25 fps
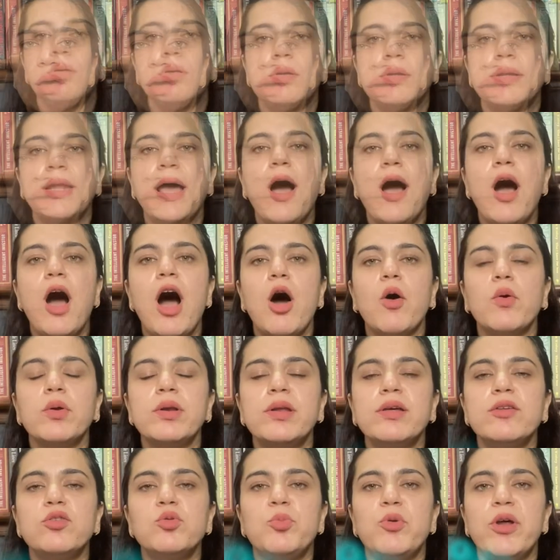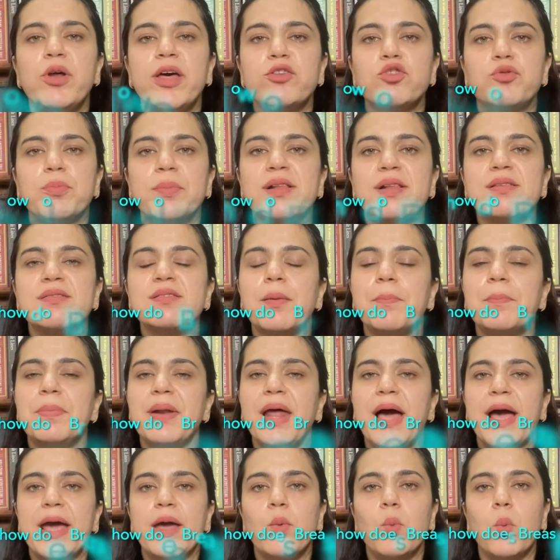Now, how does breast milk
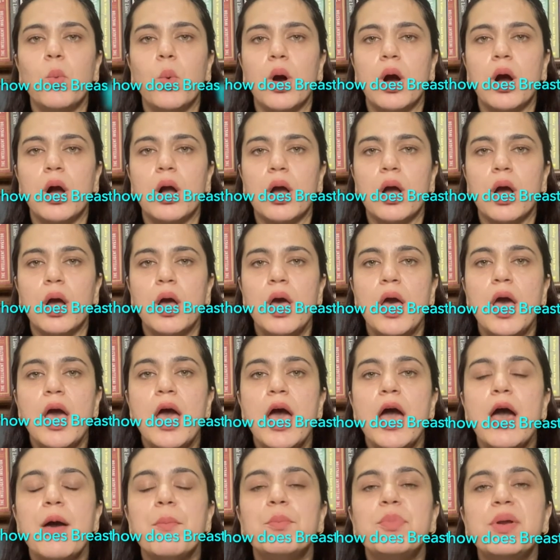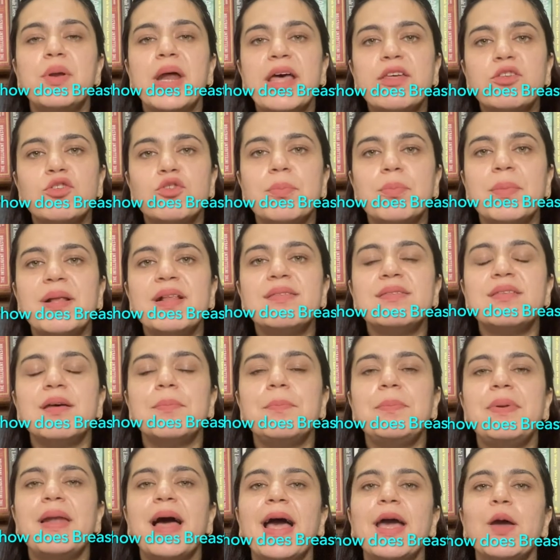supply work? Breast milk
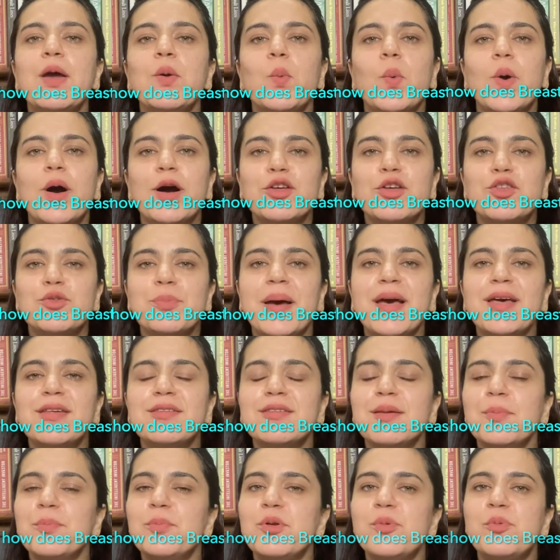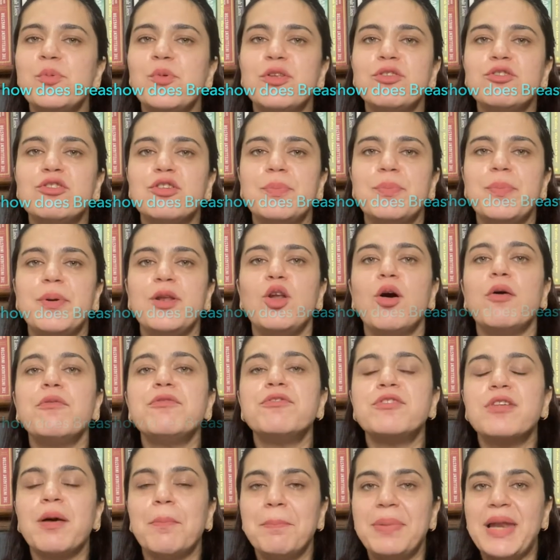supply works by a simple principle of
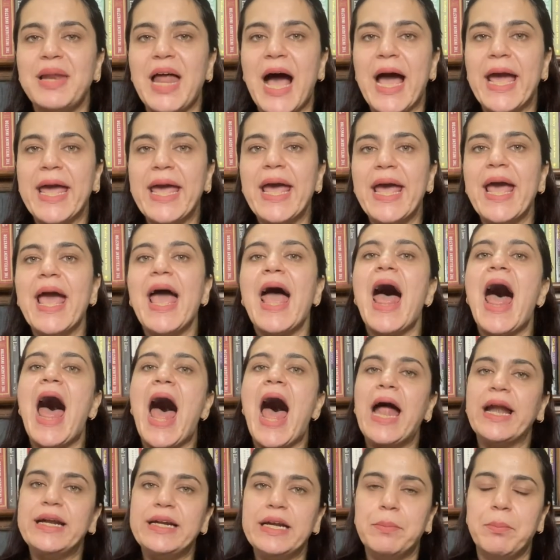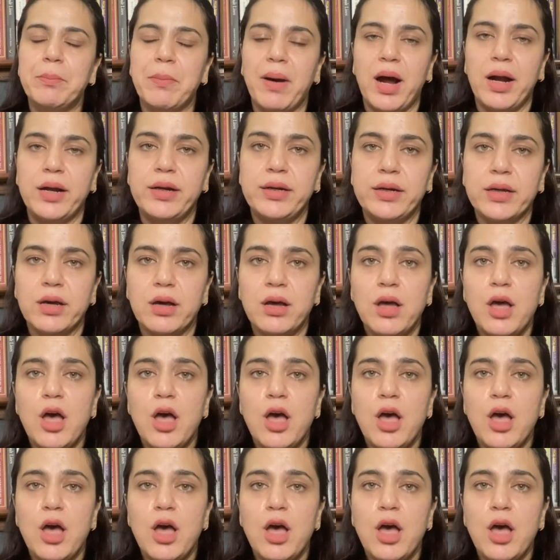supply and demand.